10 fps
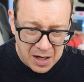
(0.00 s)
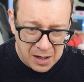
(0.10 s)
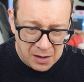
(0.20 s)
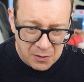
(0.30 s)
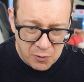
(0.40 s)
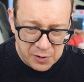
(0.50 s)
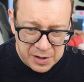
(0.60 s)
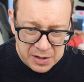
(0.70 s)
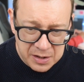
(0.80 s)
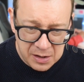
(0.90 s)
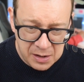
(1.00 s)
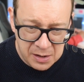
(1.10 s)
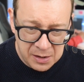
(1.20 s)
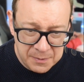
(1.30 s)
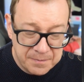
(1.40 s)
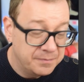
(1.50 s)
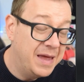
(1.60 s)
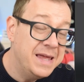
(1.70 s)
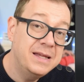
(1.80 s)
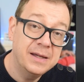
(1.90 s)
our uh,
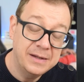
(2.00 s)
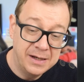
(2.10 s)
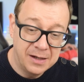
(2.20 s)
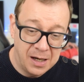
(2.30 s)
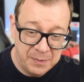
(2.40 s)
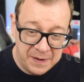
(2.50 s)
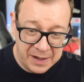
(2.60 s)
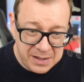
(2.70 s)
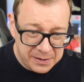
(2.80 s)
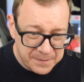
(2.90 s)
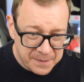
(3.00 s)
make and update.